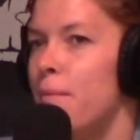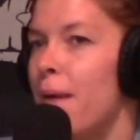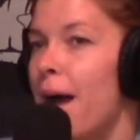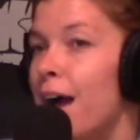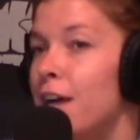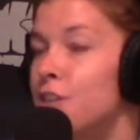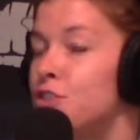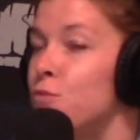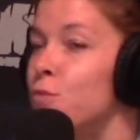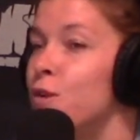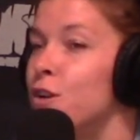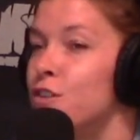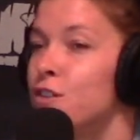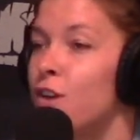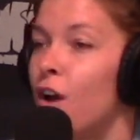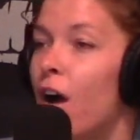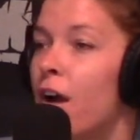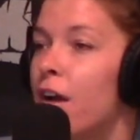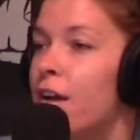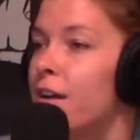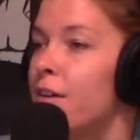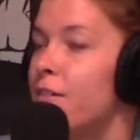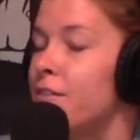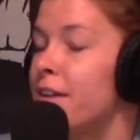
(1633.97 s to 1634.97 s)
matched and we were
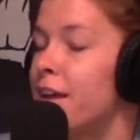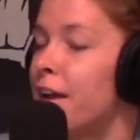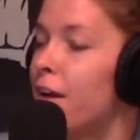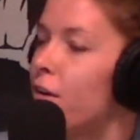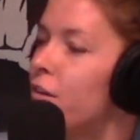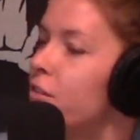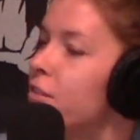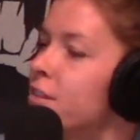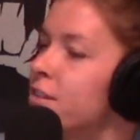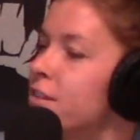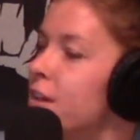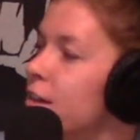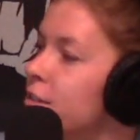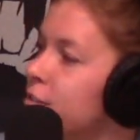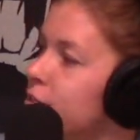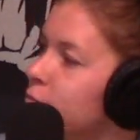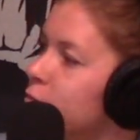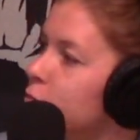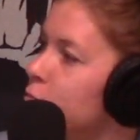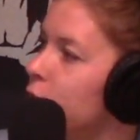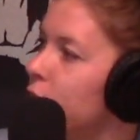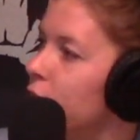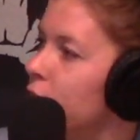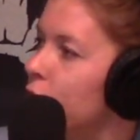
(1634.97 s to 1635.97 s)
talking. I was like, "Oh, this guy
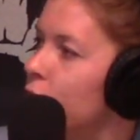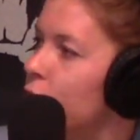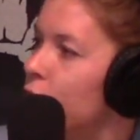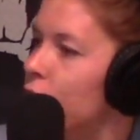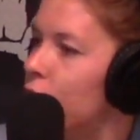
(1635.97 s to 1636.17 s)
seems pretty cool."